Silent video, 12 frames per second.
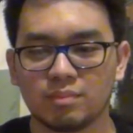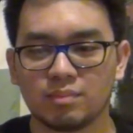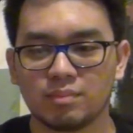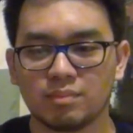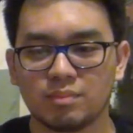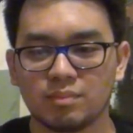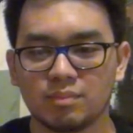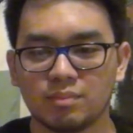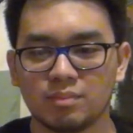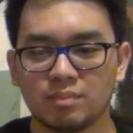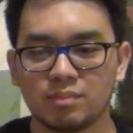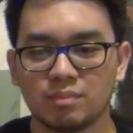
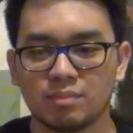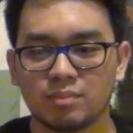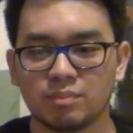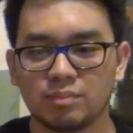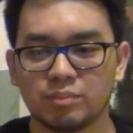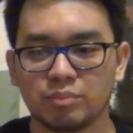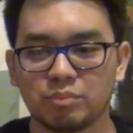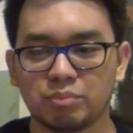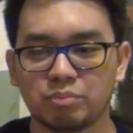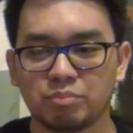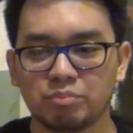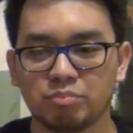
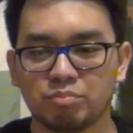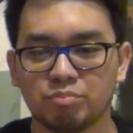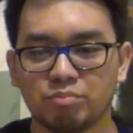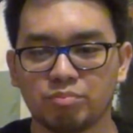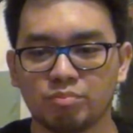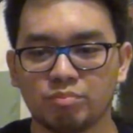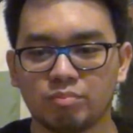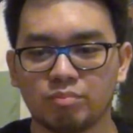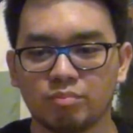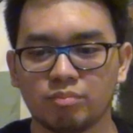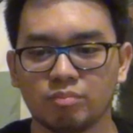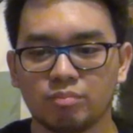
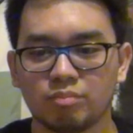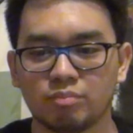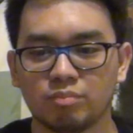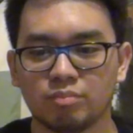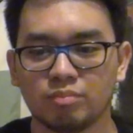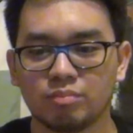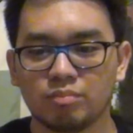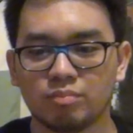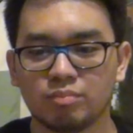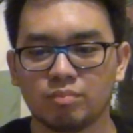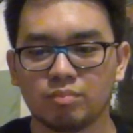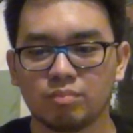
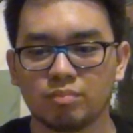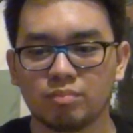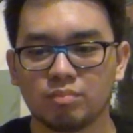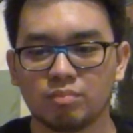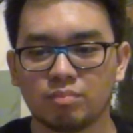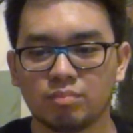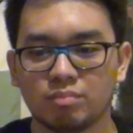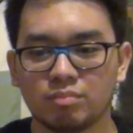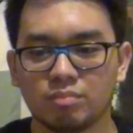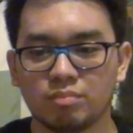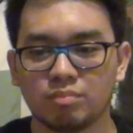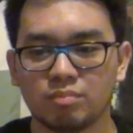
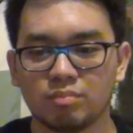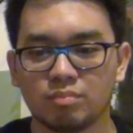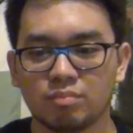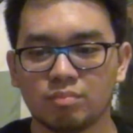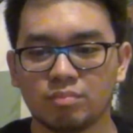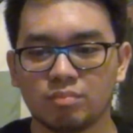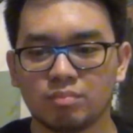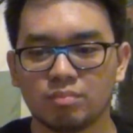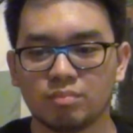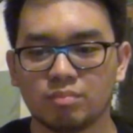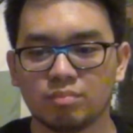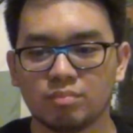No words are spoken by the person on screen.